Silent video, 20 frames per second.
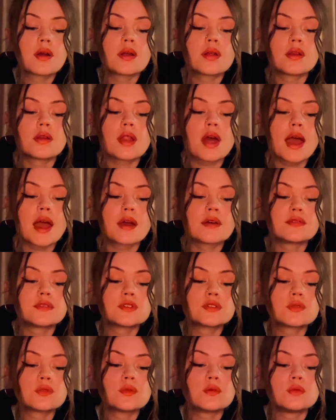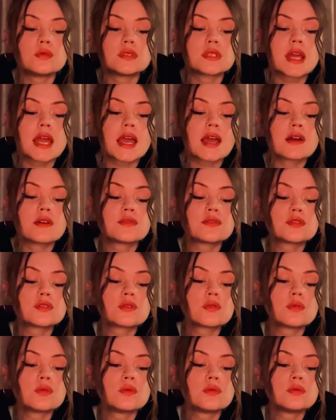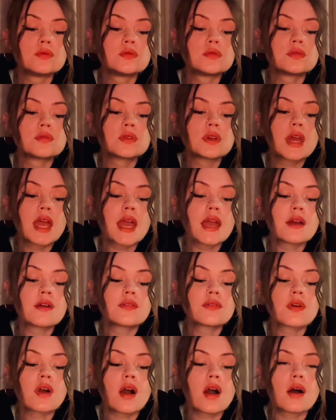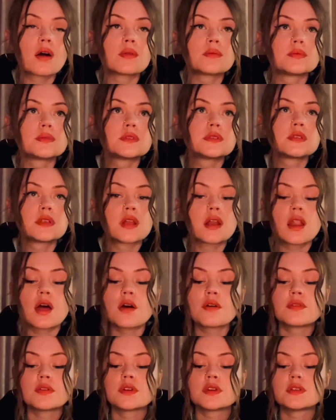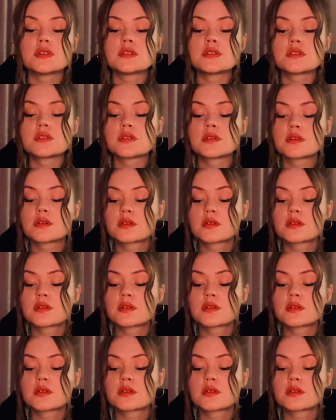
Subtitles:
Knight of Swords, King of Swords, King of Cups, the Lovers.